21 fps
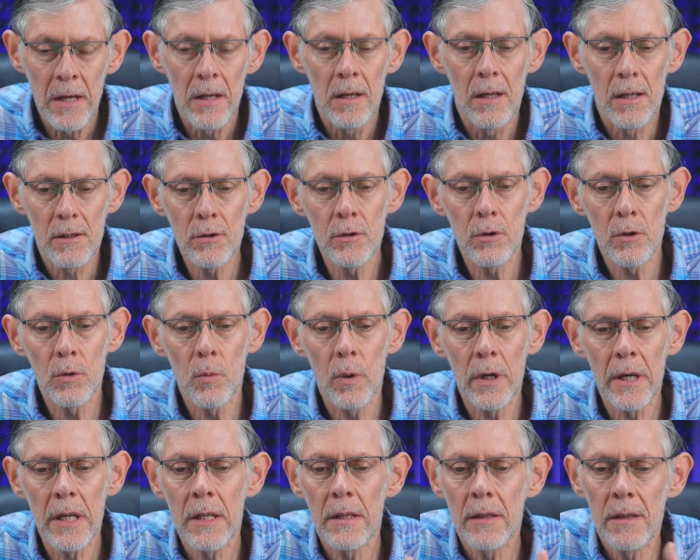Listen to
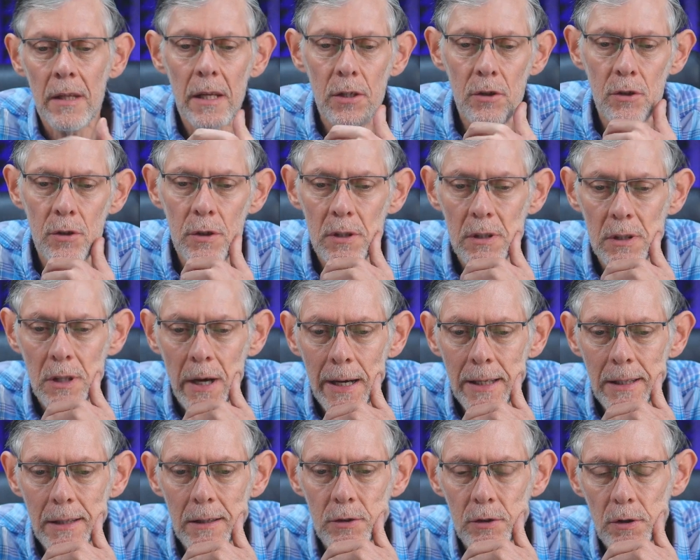what he teaches
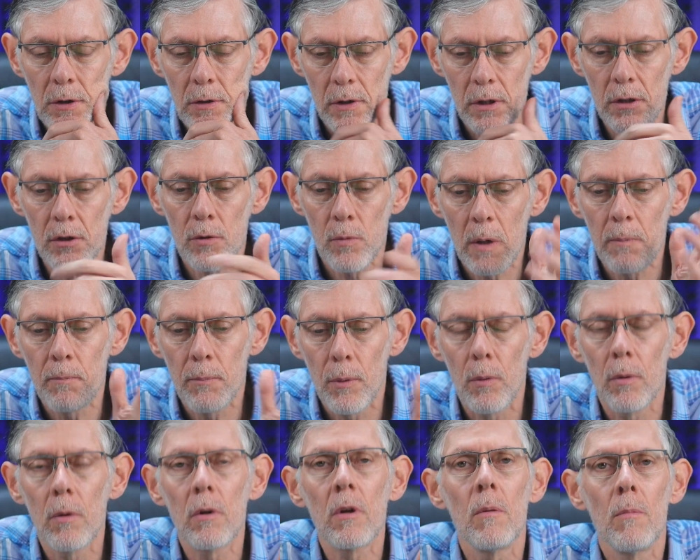Titus here. This is what
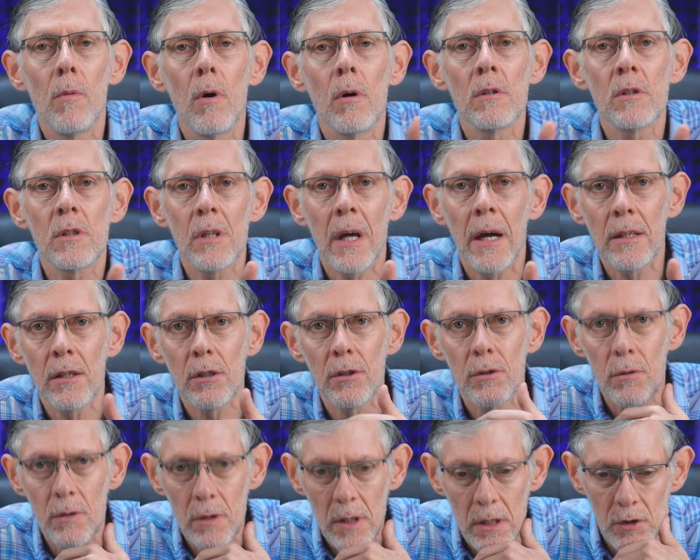Paul commands Titus
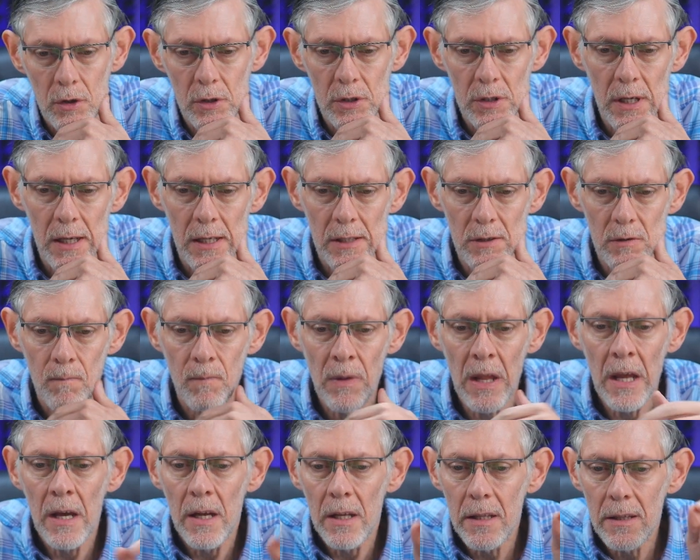to teach. He says,
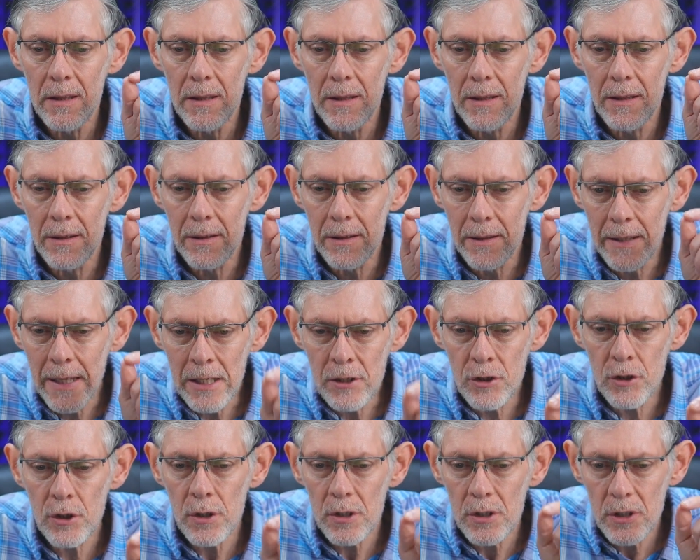
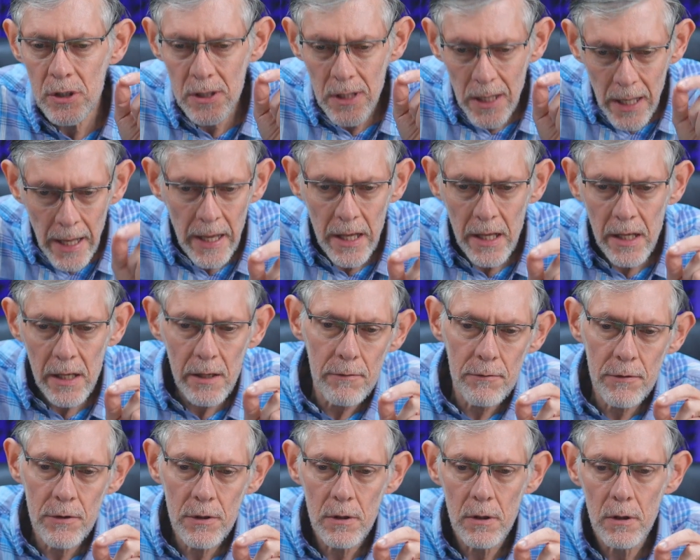teach
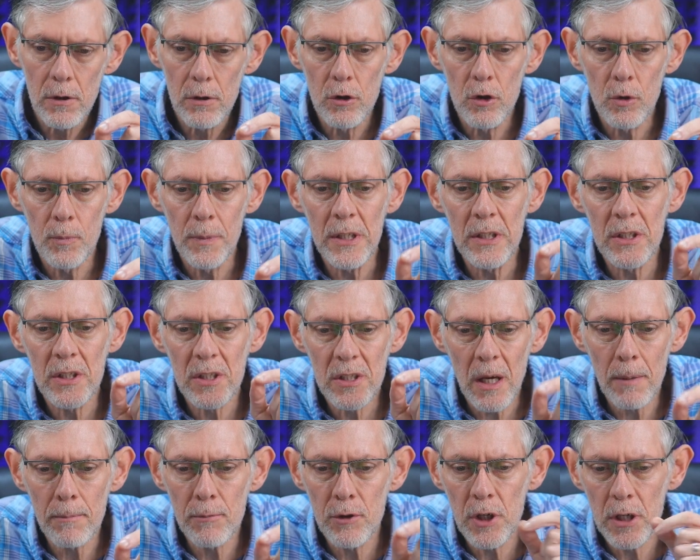slaves to be
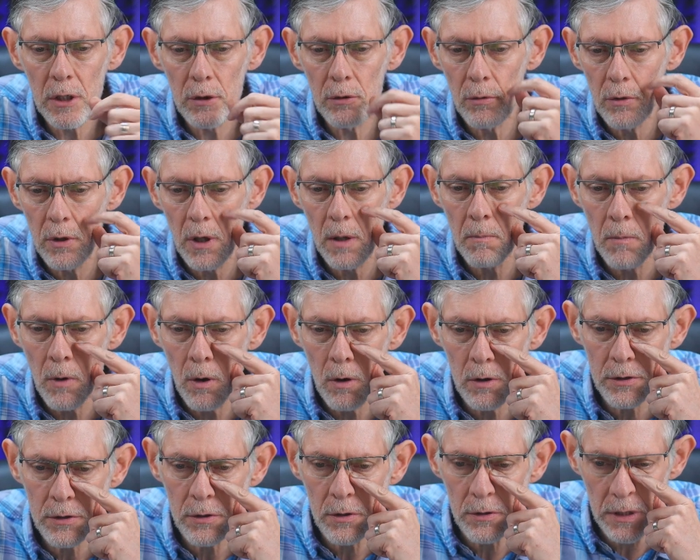subject to their
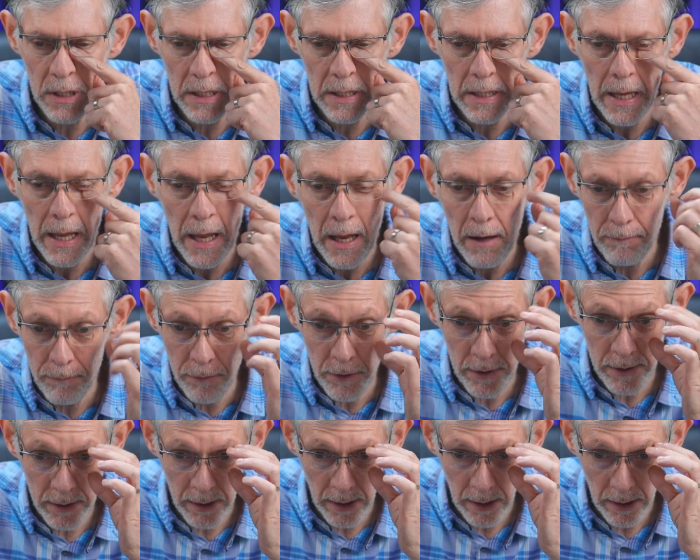masters in
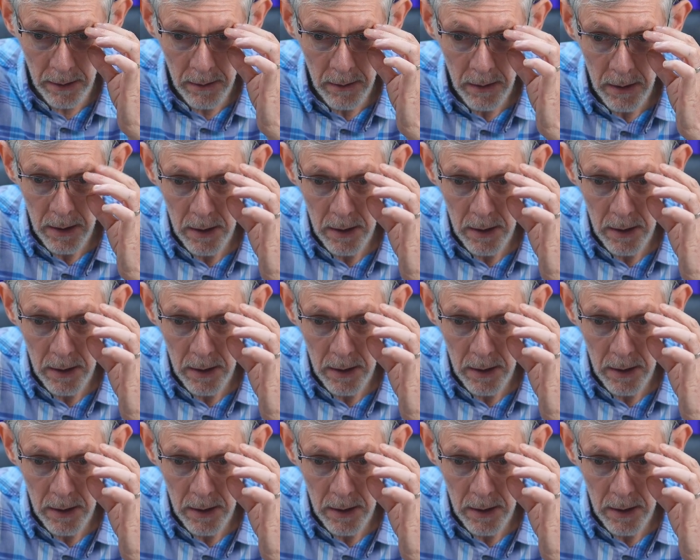everything,